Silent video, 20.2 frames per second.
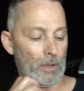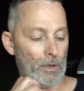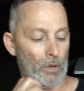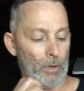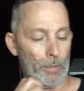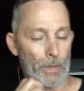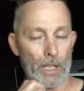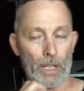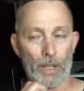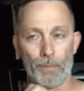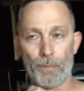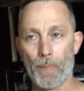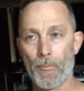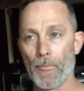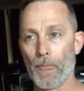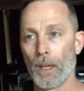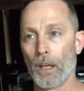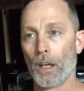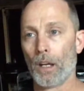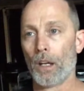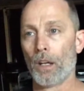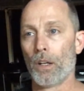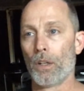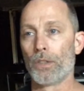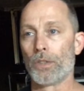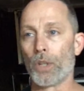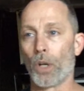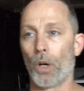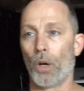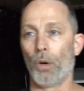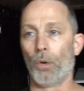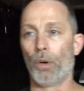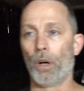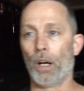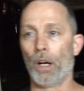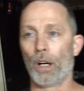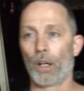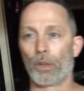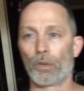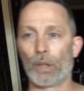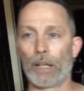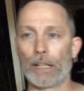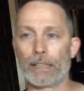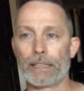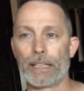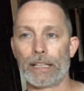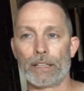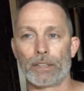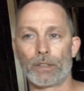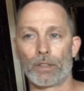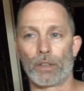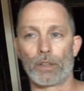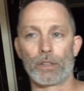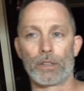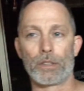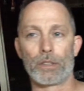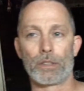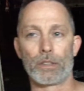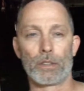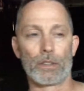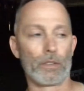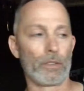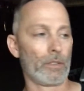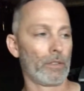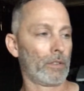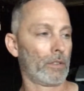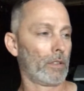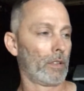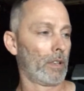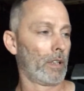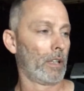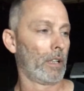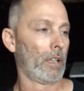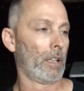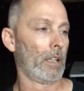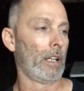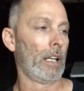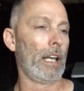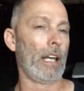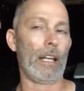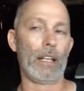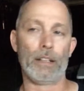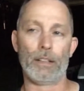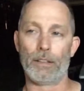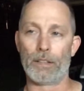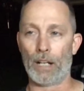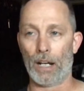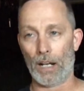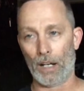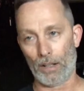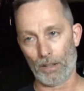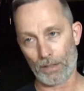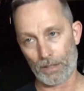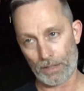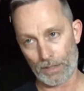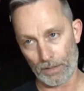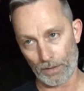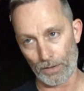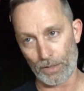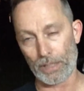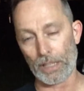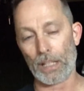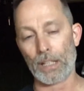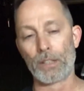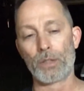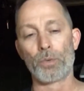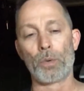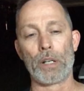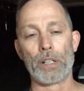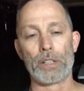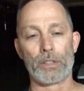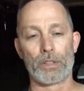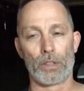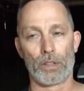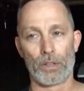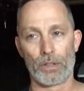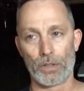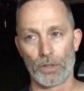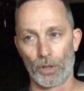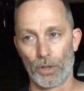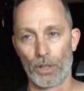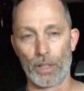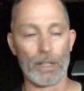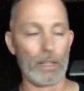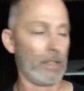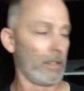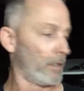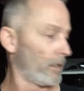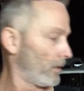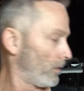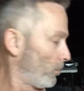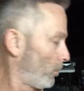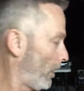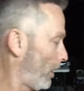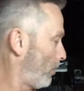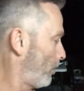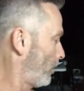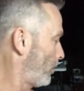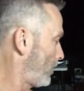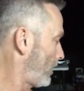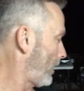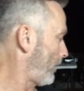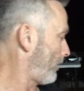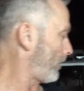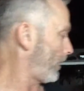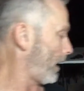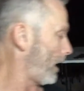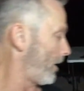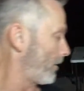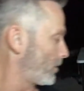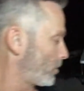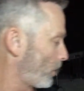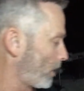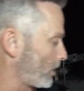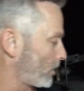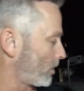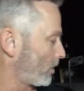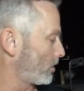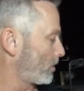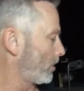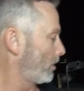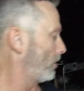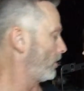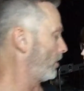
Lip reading: doing, man? So, gray t-shirts. And Tyler's still saying sweatshirts, hoodies. We will definitely have sweatshirts and